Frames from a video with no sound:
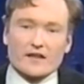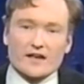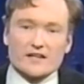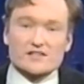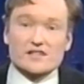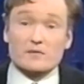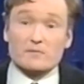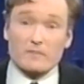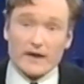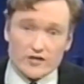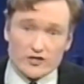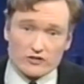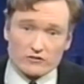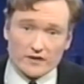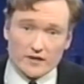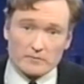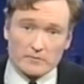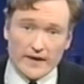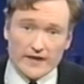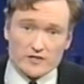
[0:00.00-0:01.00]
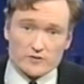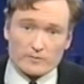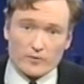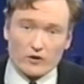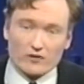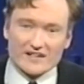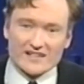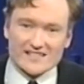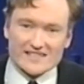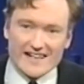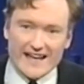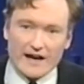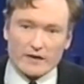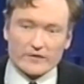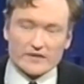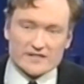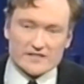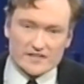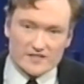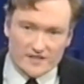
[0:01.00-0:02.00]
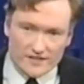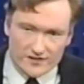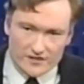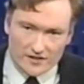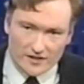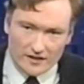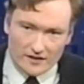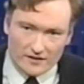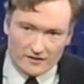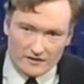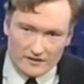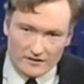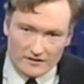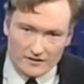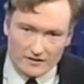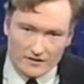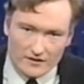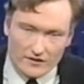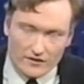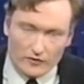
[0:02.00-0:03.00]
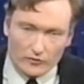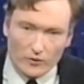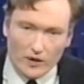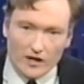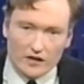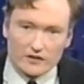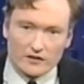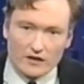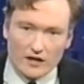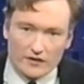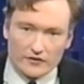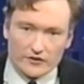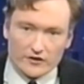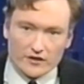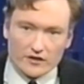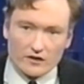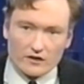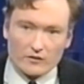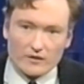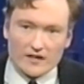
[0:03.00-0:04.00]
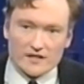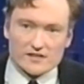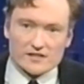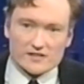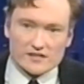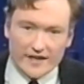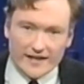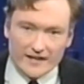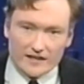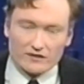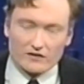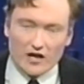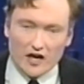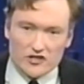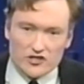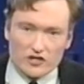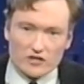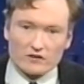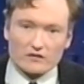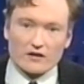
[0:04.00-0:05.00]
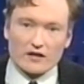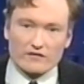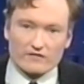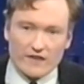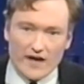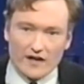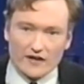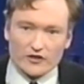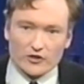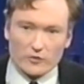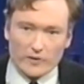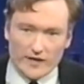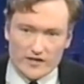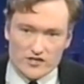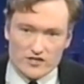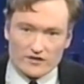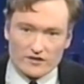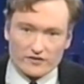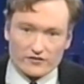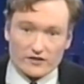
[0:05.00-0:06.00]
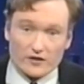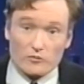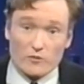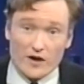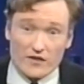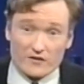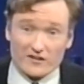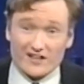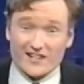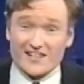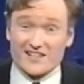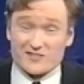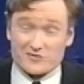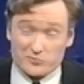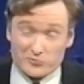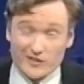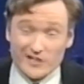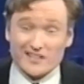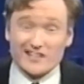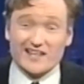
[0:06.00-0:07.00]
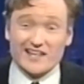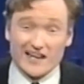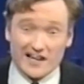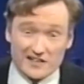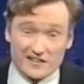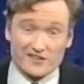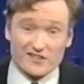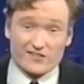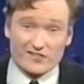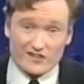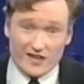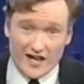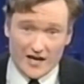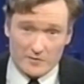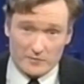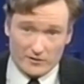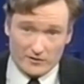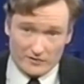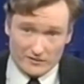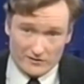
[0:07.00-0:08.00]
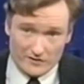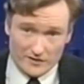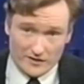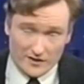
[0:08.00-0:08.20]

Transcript: is that Major League Baseball is now insisting that Rocker undergo a psychological evaluation to see whether he is really unstable.